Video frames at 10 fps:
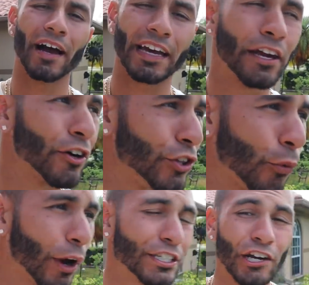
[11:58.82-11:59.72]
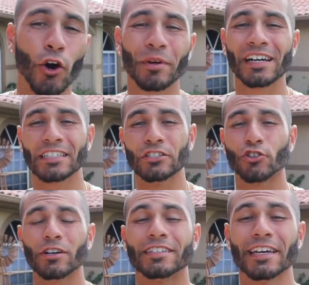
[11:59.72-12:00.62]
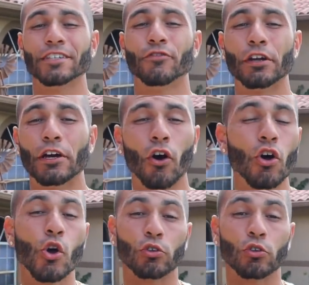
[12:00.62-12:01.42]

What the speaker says: back here on the ranch. I hope you guys enjoyed today's video.